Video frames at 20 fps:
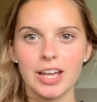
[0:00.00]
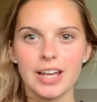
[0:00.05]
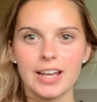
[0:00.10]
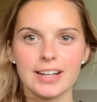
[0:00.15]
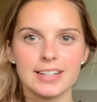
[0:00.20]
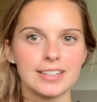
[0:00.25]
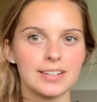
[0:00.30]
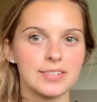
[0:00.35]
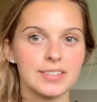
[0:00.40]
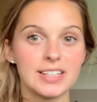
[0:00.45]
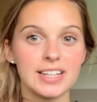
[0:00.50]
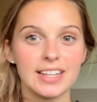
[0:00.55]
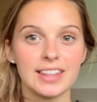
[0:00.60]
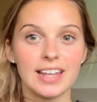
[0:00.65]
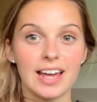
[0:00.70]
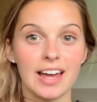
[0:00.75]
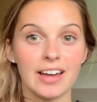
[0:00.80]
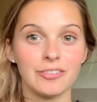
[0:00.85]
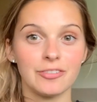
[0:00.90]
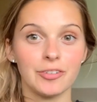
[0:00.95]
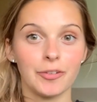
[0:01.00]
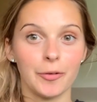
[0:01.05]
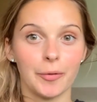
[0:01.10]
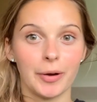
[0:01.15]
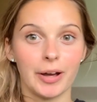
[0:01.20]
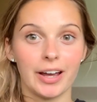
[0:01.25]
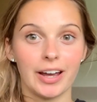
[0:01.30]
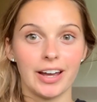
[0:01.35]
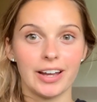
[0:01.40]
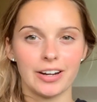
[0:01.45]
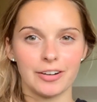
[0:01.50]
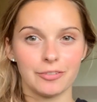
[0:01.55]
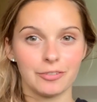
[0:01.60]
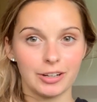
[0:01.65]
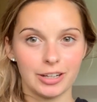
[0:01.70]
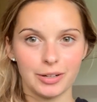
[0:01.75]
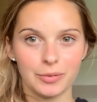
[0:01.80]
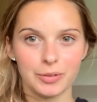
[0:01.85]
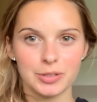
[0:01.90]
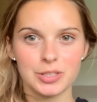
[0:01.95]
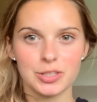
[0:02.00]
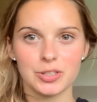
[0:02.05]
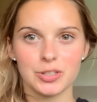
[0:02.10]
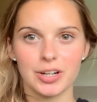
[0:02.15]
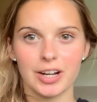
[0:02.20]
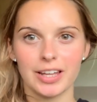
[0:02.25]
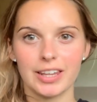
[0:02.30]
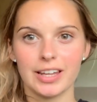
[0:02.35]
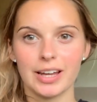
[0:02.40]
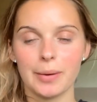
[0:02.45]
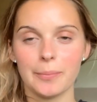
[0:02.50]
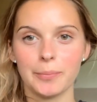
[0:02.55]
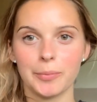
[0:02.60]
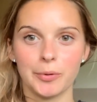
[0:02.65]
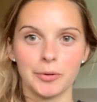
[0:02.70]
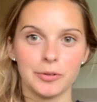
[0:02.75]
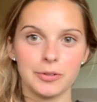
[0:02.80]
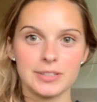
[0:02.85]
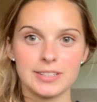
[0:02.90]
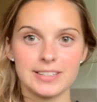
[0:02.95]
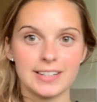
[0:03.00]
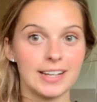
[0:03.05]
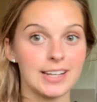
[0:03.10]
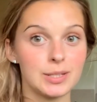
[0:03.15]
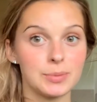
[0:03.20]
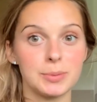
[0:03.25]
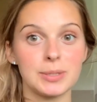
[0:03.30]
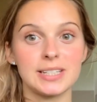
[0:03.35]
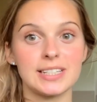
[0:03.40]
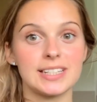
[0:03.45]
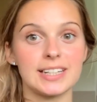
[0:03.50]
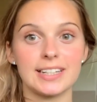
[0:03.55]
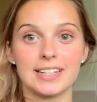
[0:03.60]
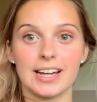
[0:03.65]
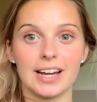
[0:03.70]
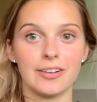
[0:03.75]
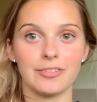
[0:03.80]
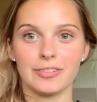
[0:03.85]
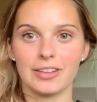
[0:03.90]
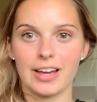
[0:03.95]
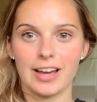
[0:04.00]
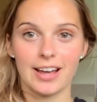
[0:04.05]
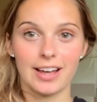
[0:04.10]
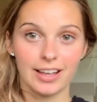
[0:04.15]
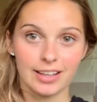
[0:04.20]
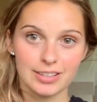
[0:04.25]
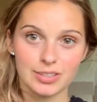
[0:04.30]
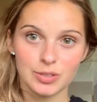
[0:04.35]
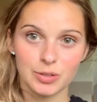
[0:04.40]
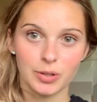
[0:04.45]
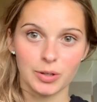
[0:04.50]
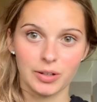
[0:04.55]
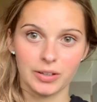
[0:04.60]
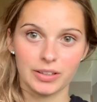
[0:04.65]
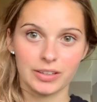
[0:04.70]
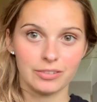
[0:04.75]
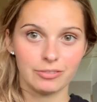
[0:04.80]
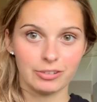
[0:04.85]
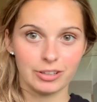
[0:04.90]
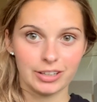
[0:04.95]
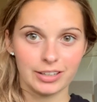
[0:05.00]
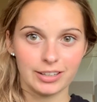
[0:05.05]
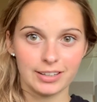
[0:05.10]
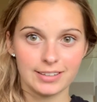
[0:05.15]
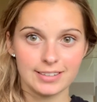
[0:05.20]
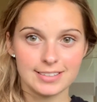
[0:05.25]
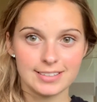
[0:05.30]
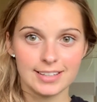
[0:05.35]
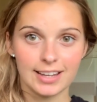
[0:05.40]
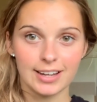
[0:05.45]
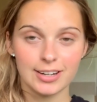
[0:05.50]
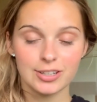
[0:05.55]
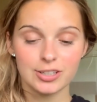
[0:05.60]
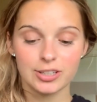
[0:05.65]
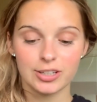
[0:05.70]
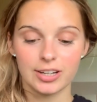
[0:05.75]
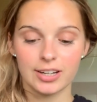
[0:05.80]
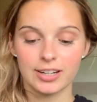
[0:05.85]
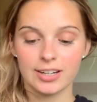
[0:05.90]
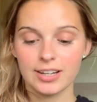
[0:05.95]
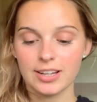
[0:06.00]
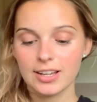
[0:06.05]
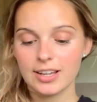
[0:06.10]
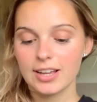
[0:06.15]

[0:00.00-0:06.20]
Because I've seen that everywhere and I really want to try that, but Sainsbury's didn't have that at all in the vegan section.